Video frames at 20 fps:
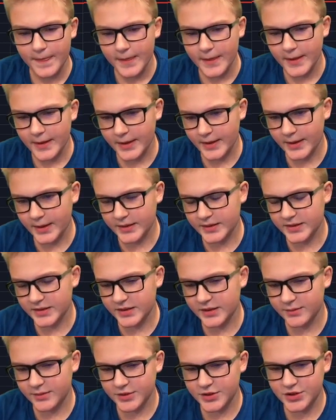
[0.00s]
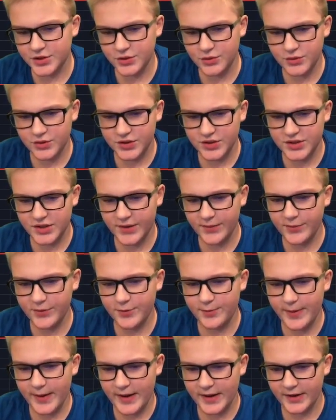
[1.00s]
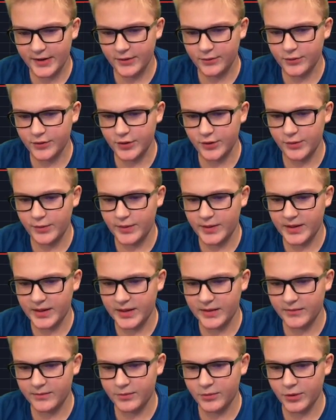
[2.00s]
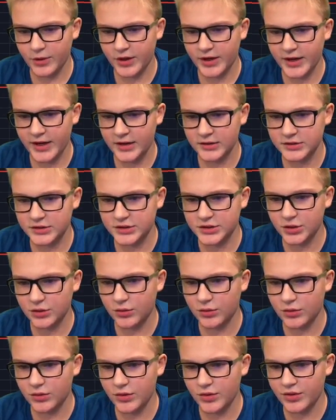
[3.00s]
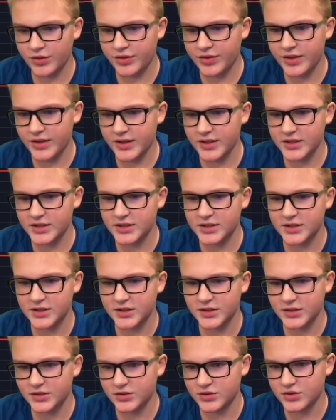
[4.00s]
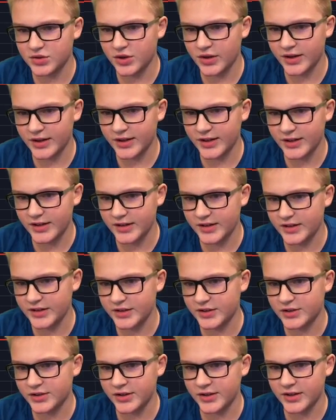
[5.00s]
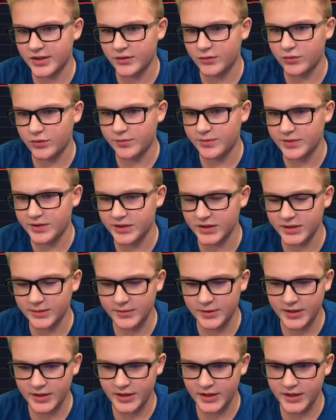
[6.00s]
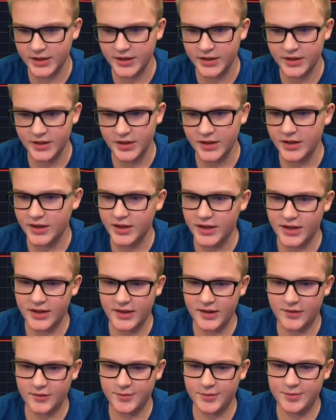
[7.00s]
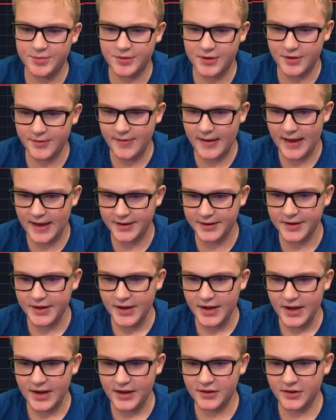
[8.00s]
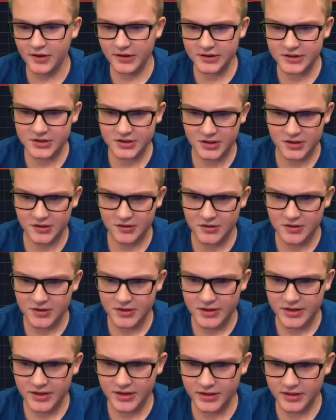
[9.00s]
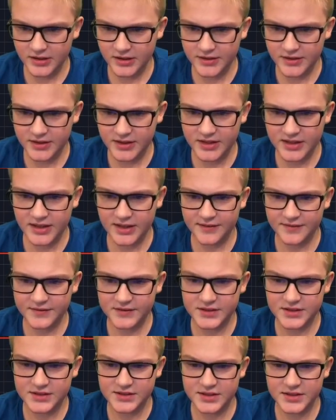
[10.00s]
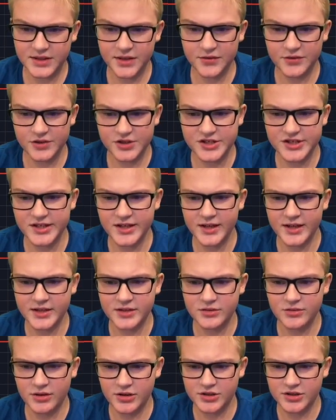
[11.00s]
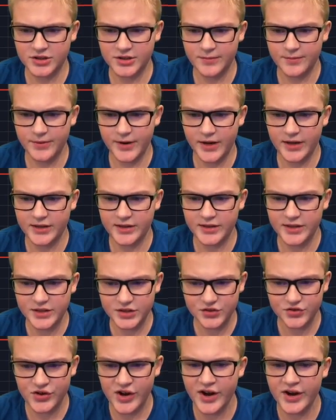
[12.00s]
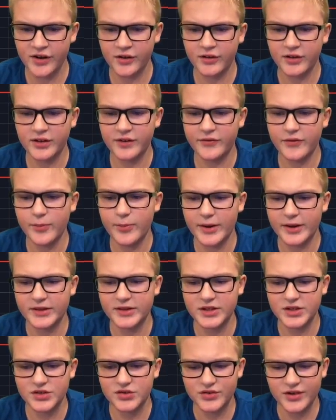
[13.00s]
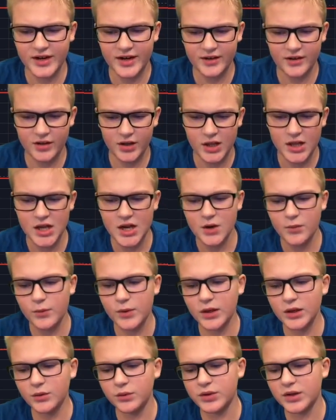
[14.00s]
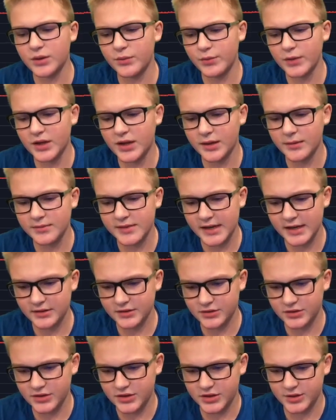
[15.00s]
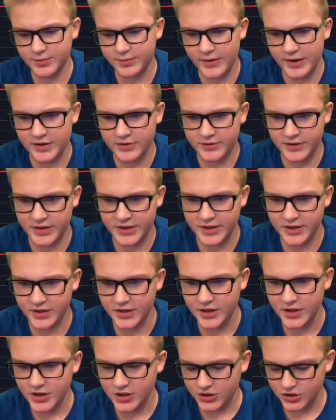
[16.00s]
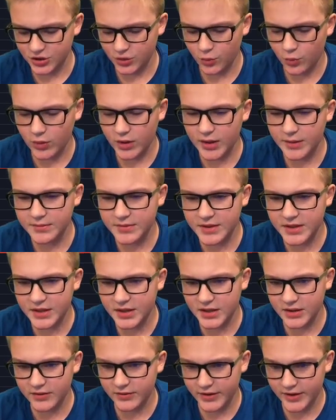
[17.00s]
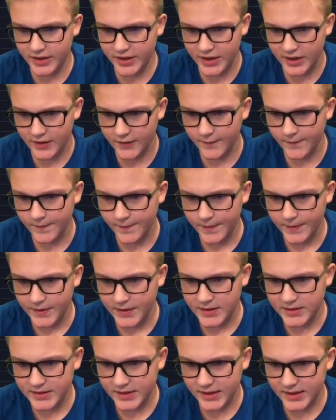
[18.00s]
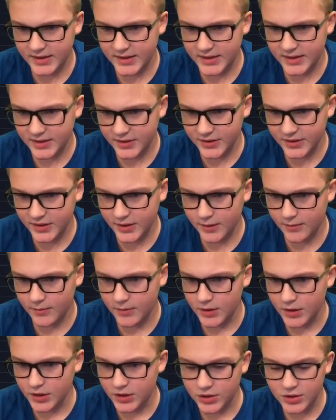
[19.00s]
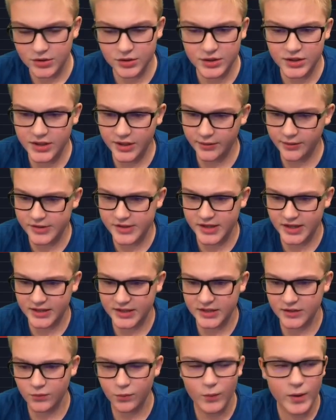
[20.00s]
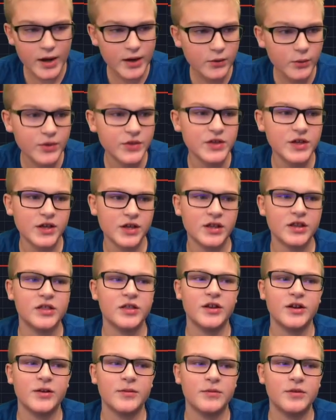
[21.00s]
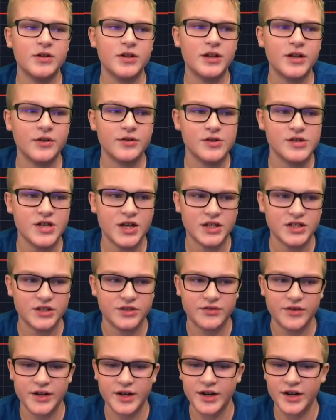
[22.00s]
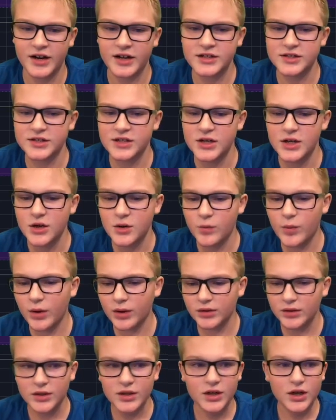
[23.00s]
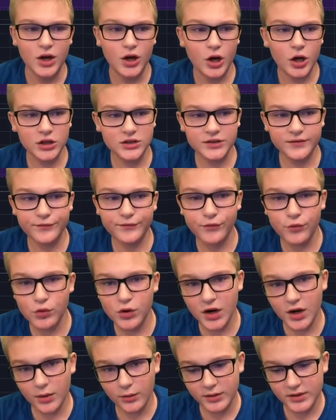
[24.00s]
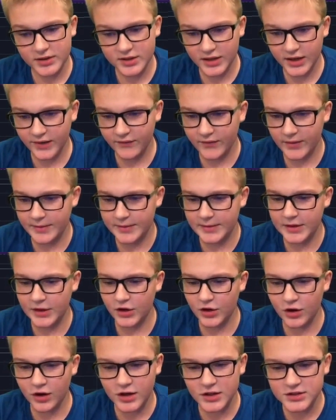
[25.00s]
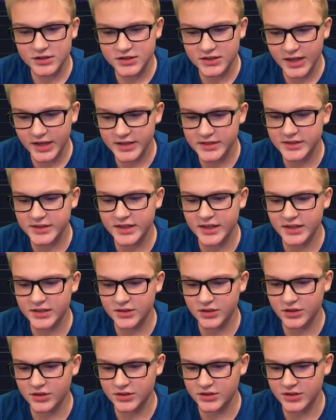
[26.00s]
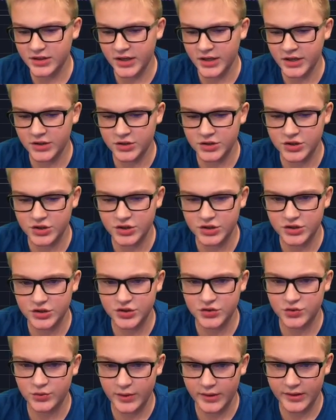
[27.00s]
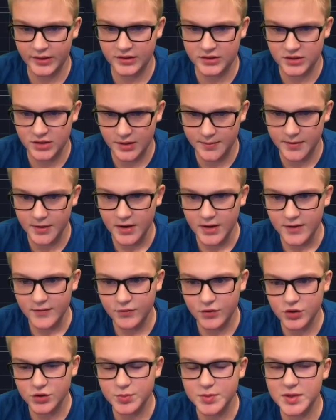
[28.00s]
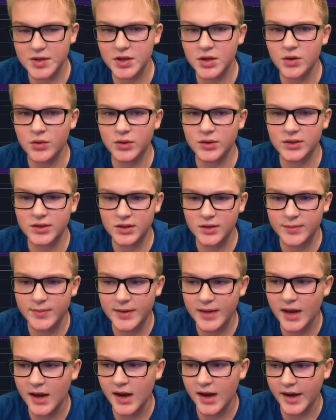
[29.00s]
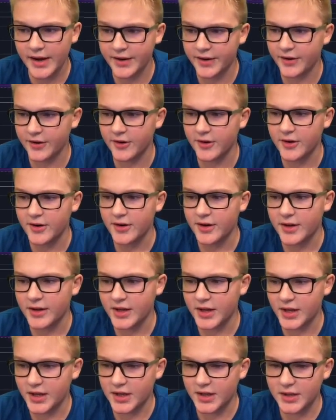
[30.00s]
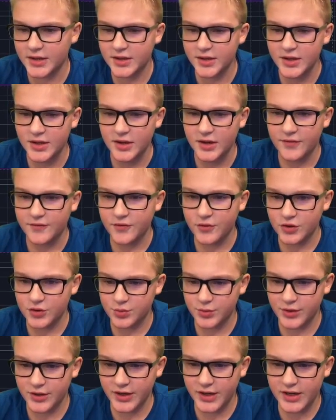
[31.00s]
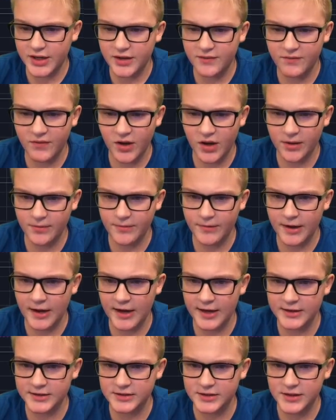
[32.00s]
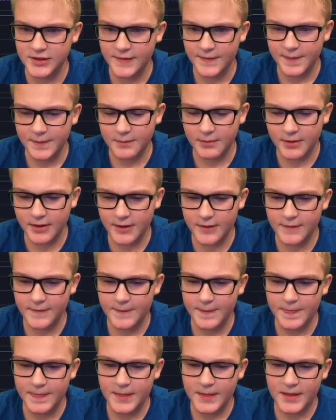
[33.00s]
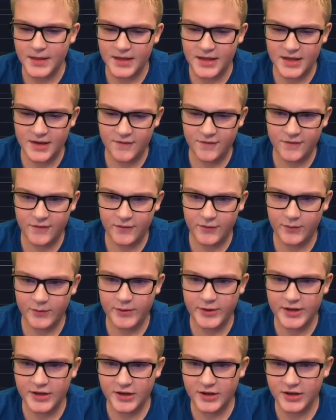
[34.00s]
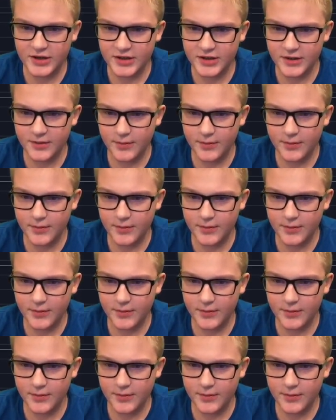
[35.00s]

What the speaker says: And number two, this W pattern wouldn't work out. So this target and this target would be eliminated, and that would be pretty bad. And also, it gives us another chance to actually break this triangle. And if we break this triangle, well, then we come down to this price right here. So what I'm thinking right now is that Ethereum could get rejected. Why do I think Ethereum could get rejected right now, guys? Well, on the 4-hourly time frame, the RSI, stochastic RSI are trending to red on top. Of course, we can go a little bit higher, and of course, we're going to need volume, guys. But if we are going to